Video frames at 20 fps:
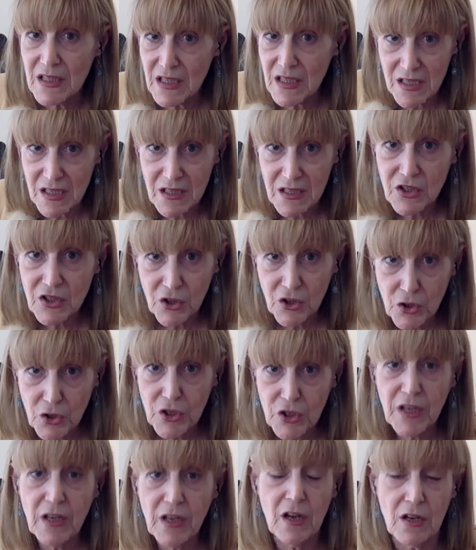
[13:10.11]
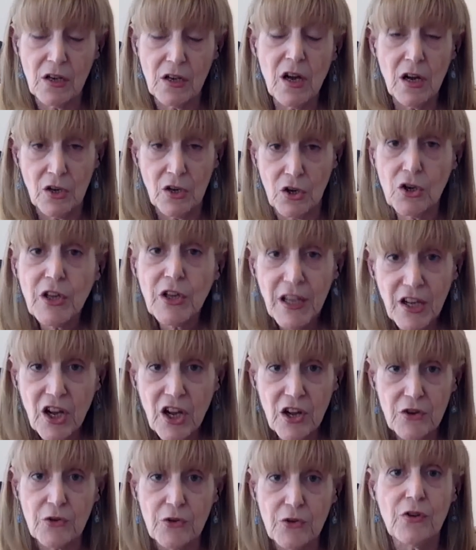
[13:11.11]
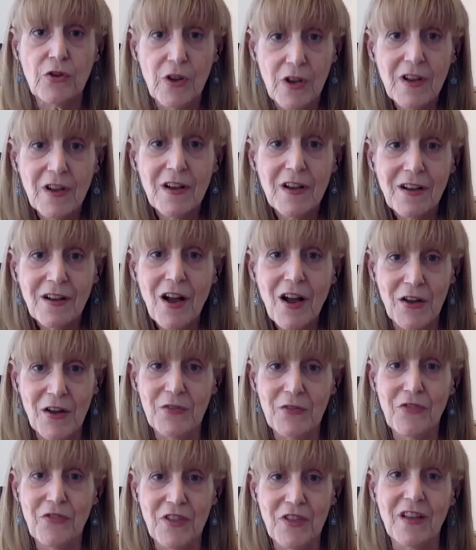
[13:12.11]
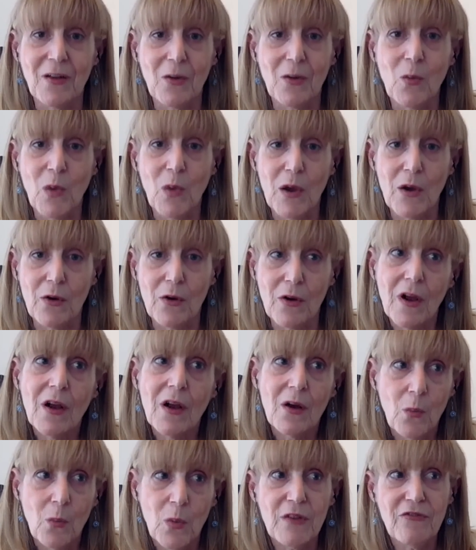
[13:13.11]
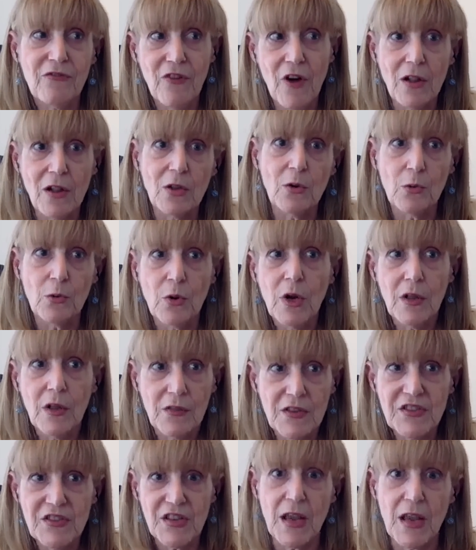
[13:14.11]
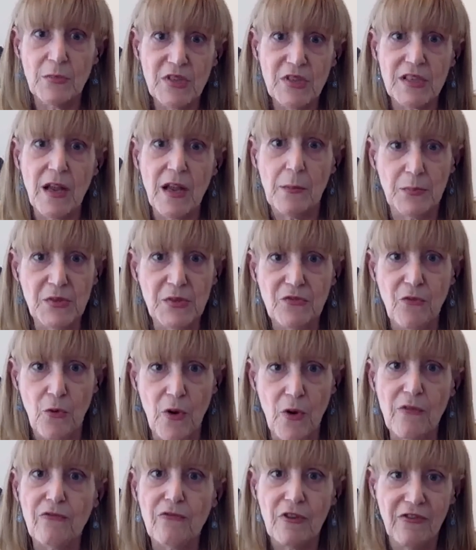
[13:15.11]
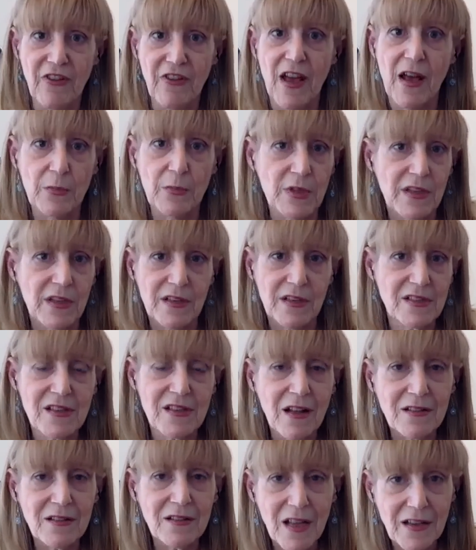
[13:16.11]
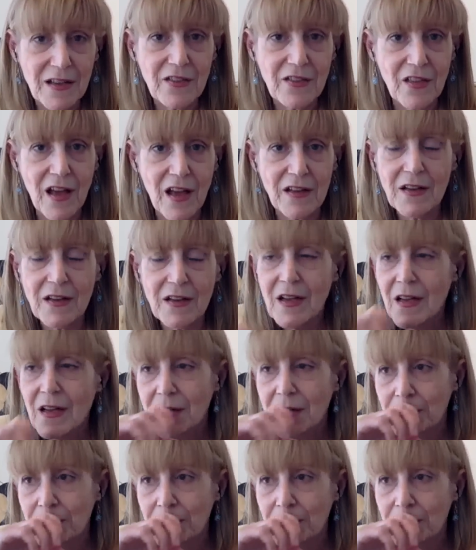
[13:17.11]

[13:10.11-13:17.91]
This isn't a cookie cutter kind of thing where we follow the same steps for every family. It's not like that.